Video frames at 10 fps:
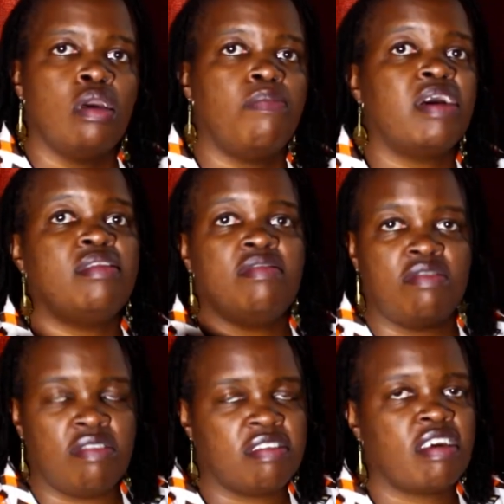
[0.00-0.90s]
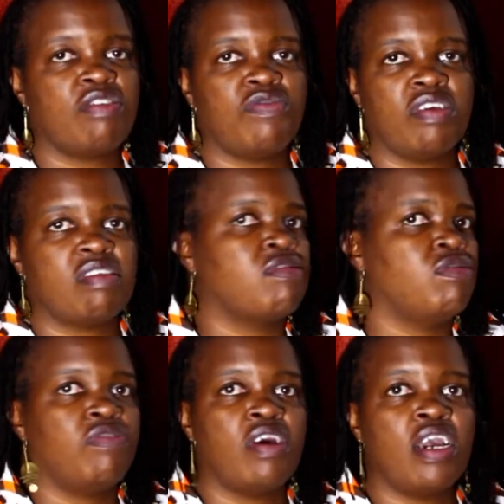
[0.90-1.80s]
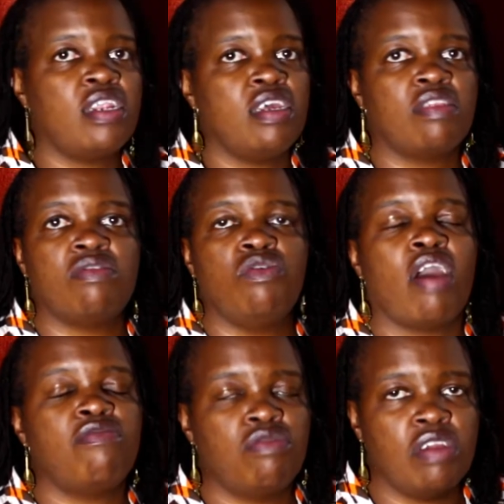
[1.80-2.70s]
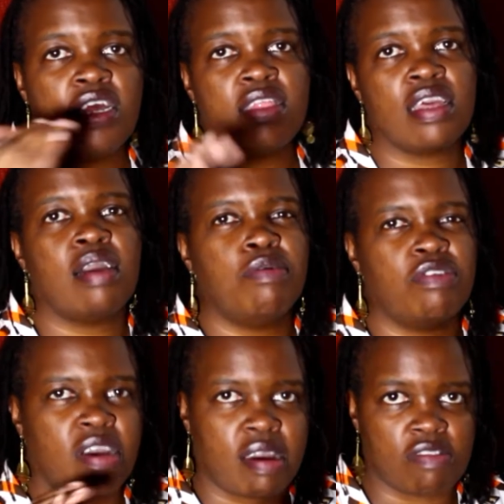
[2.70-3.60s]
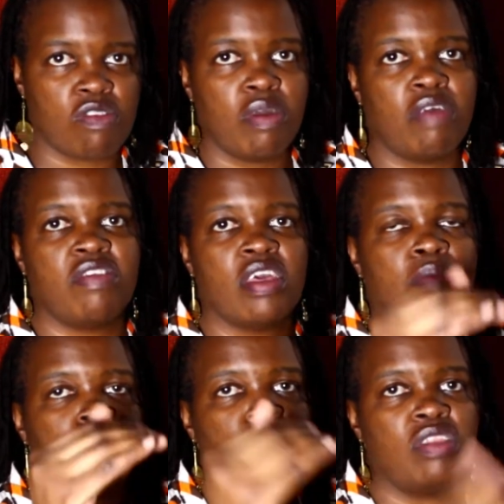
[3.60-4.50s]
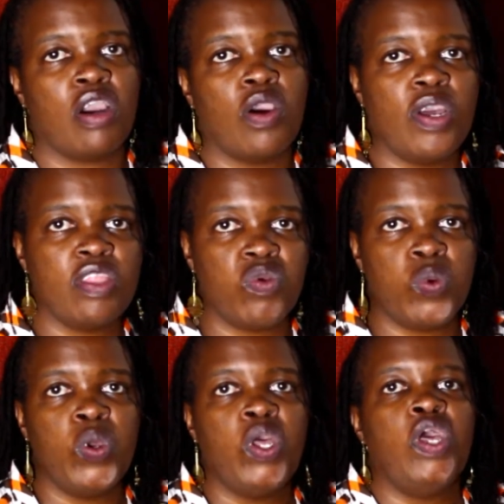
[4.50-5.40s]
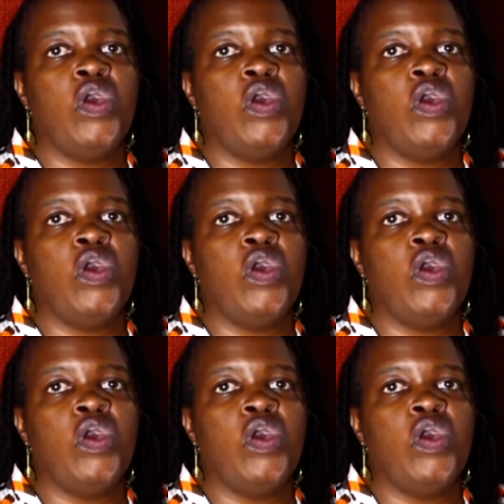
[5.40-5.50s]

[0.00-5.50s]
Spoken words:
But this research phase, as you've heard, you have to really think about your customer. You have to think about what they are going through.